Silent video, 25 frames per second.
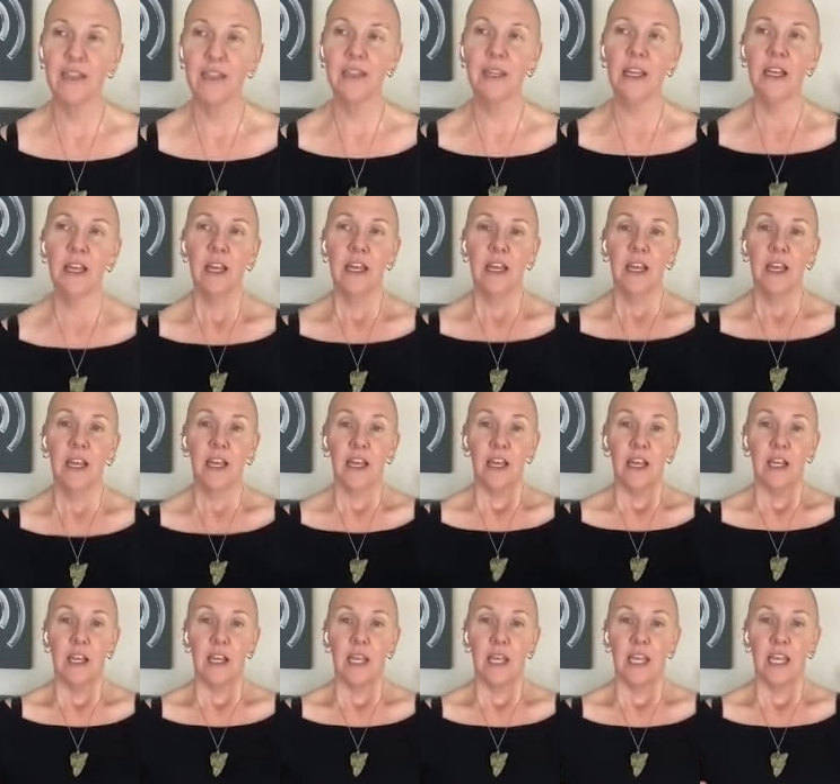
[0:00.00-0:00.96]
Is
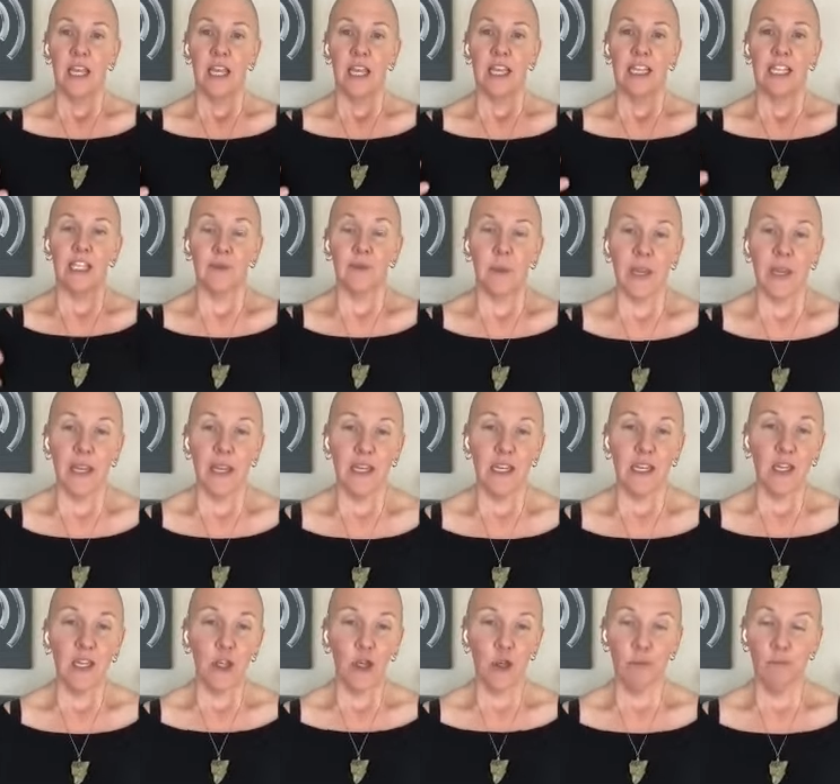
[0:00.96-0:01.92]

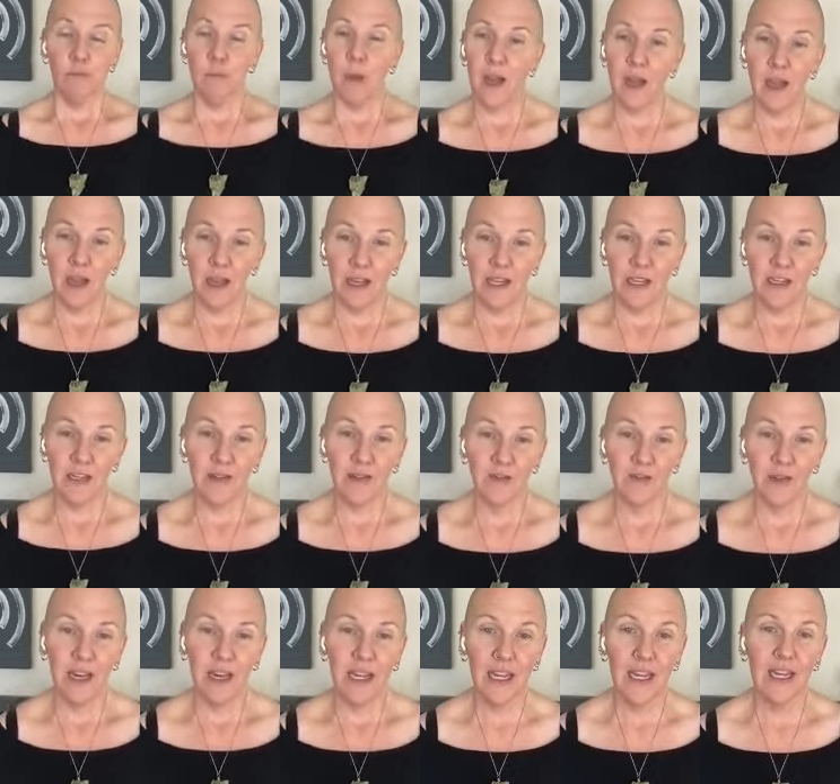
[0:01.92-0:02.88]
expanding your mind,
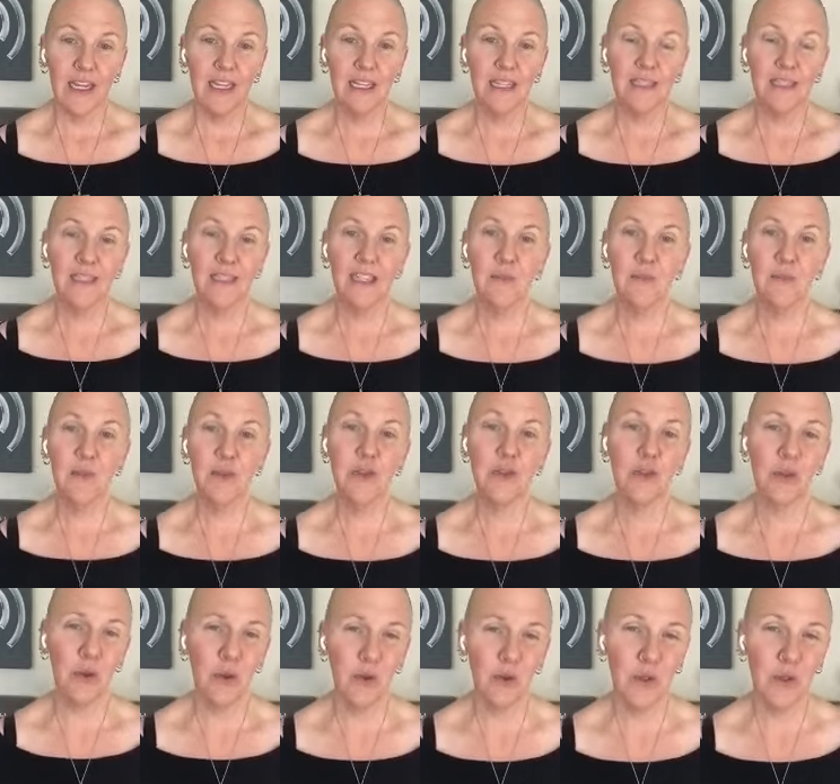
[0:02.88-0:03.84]
right? And it seems
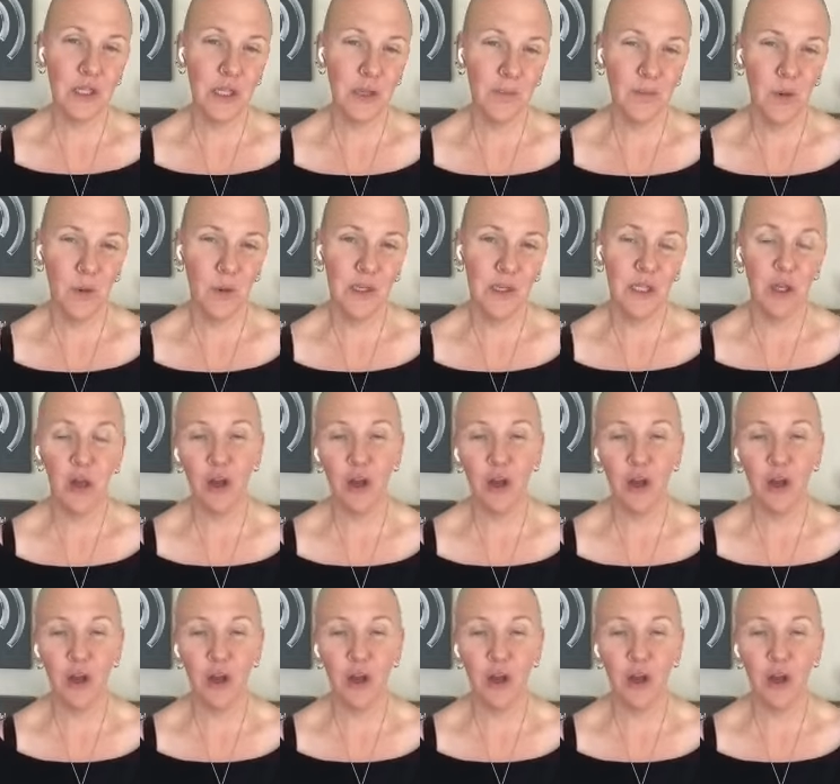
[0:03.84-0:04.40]
so simple.